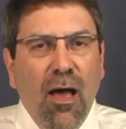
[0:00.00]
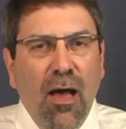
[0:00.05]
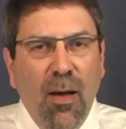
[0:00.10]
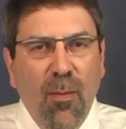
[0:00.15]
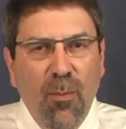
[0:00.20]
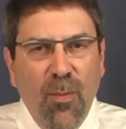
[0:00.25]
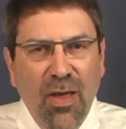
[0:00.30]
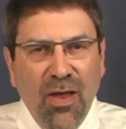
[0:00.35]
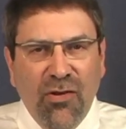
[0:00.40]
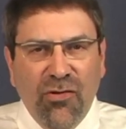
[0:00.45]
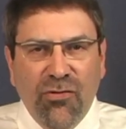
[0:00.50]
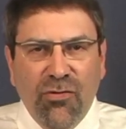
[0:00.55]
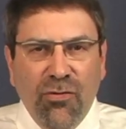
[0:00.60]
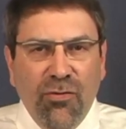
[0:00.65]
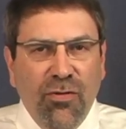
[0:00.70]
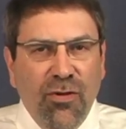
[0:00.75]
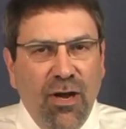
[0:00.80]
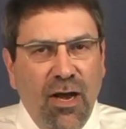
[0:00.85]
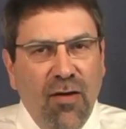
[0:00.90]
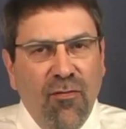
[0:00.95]
make
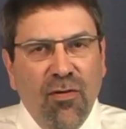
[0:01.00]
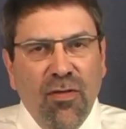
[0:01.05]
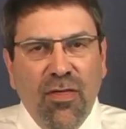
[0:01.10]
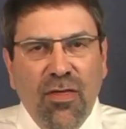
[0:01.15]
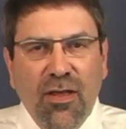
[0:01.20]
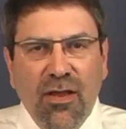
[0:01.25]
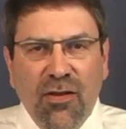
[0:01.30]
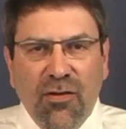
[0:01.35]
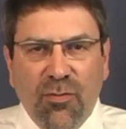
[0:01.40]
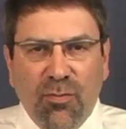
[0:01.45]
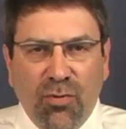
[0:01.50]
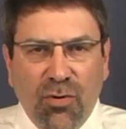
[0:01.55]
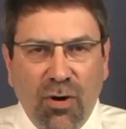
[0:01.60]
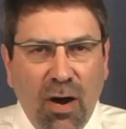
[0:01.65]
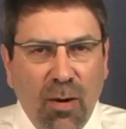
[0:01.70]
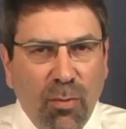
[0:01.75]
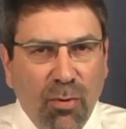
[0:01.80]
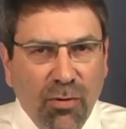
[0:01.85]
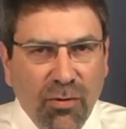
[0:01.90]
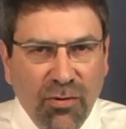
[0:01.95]
sure that everything is
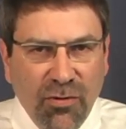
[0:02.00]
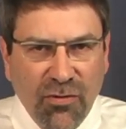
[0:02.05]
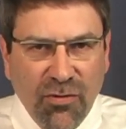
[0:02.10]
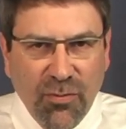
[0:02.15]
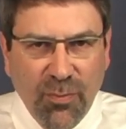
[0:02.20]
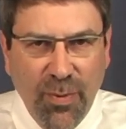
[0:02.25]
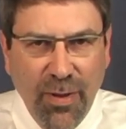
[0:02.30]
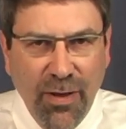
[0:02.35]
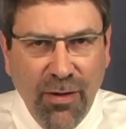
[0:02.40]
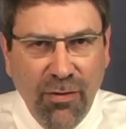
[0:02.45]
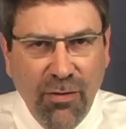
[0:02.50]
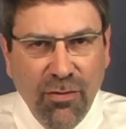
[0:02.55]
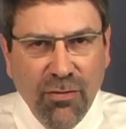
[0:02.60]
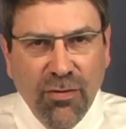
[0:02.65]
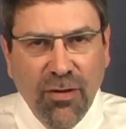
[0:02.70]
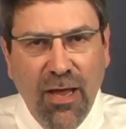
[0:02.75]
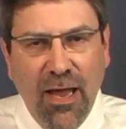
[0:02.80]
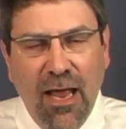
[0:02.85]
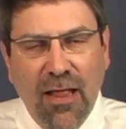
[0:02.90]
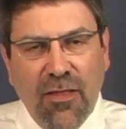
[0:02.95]
properly
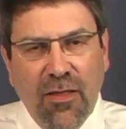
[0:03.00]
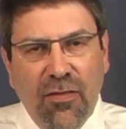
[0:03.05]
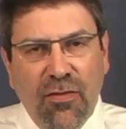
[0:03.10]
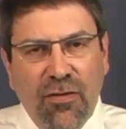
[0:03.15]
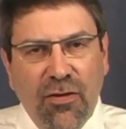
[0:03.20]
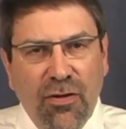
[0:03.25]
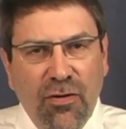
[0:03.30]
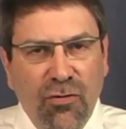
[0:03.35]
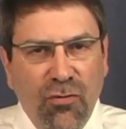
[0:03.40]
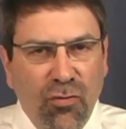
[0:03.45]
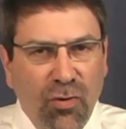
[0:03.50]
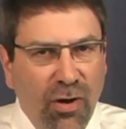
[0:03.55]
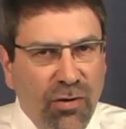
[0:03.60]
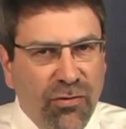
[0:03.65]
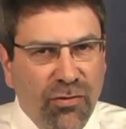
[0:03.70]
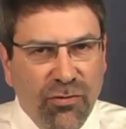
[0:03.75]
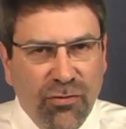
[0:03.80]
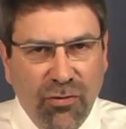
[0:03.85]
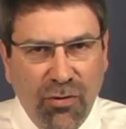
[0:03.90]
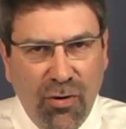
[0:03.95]
spelled and that the
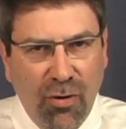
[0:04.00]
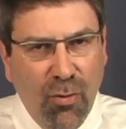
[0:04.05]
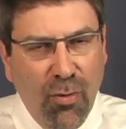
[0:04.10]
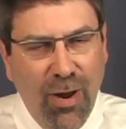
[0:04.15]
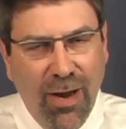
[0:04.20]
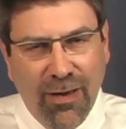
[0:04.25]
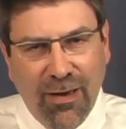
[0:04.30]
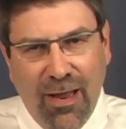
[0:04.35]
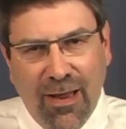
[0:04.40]
addresses are correct. I